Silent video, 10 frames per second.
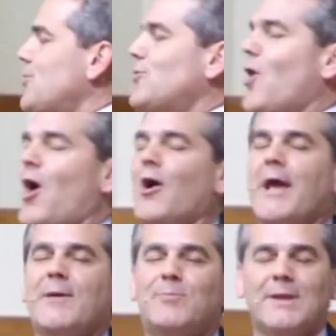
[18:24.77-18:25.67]
you
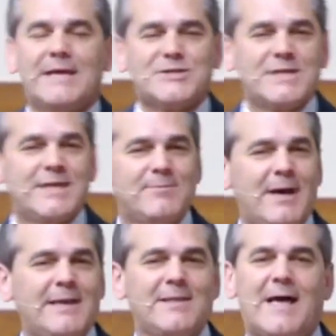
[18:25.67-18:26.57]
are a
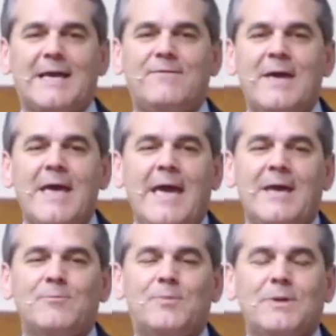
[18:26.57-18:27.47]
blessing in my life,
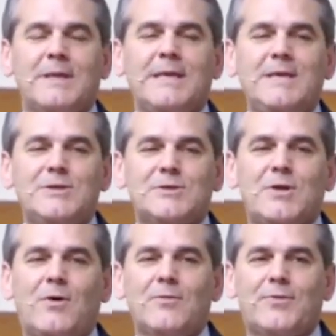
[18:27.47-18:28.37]
and
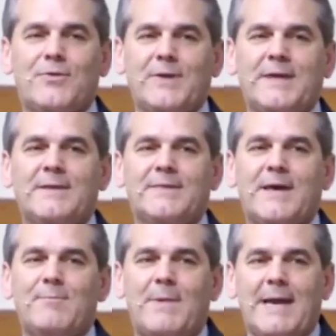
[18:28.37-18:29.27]
please don't
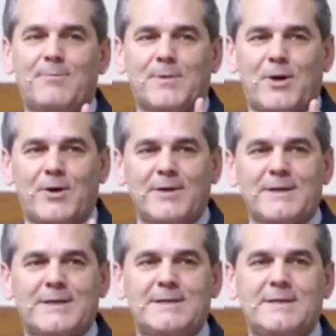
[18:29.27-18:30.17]
think that my
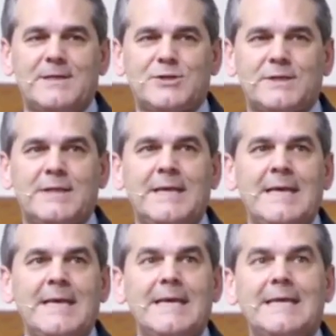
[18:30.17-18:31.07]
current
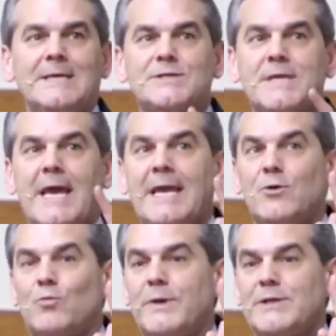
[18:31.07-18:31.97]
condition is
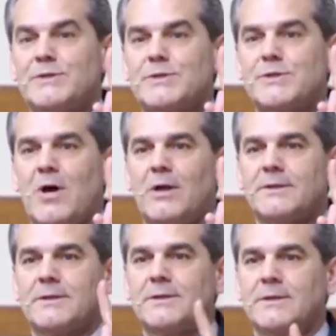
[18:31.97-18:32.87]
a
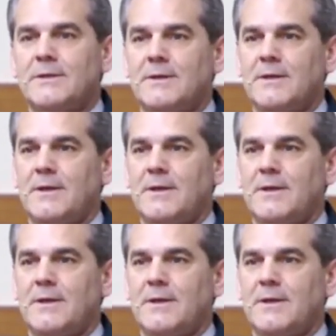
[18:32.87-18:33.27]
result